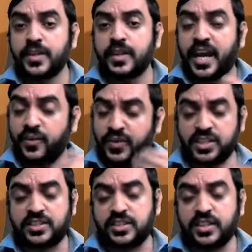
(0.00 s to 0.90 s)
and which
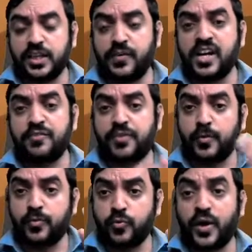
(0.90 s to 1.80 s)
is divided
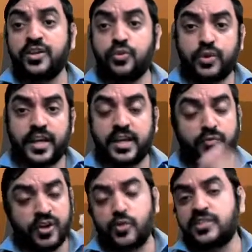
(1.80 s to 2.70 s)
from 1 to 10. We
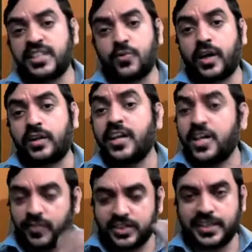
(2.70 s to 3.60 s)
don't say 1,
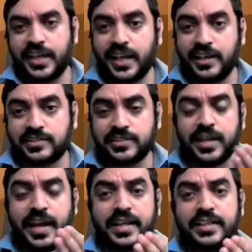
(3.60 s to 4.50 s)
we say ace.
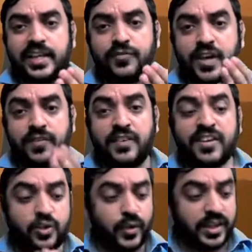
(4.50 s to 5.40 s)
And then we have
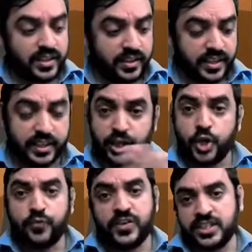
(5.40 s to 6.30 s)
11, 12, 13,
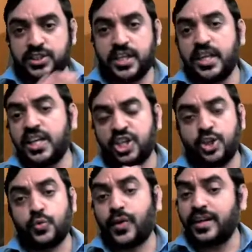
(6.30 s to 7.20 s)
which is J,
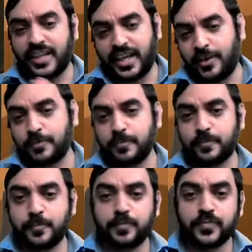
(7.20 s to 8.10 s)
Q, and K.
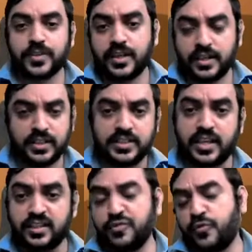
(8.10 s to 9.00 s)
And these are
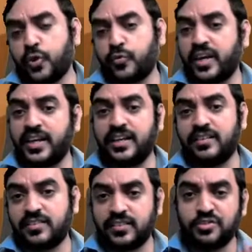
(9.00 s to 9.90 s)
the four
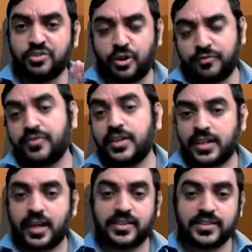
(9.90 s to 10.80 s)
varieties of
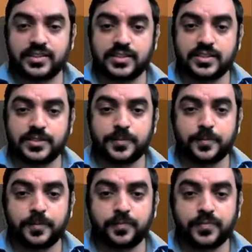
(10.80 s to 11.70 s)
cards.
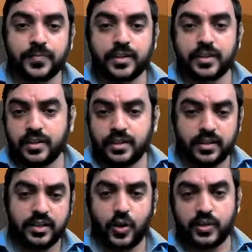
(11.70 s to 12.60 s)

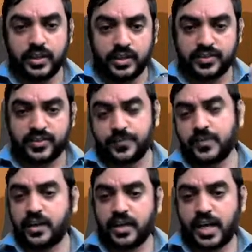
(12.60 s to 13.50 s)
All the list
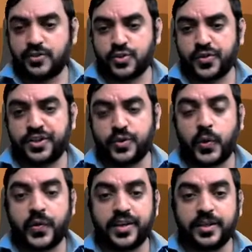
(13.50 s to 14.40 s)
I have shown it to you
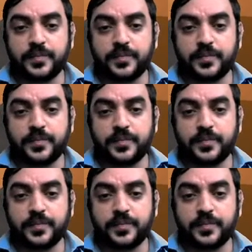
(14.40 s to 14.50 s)
already.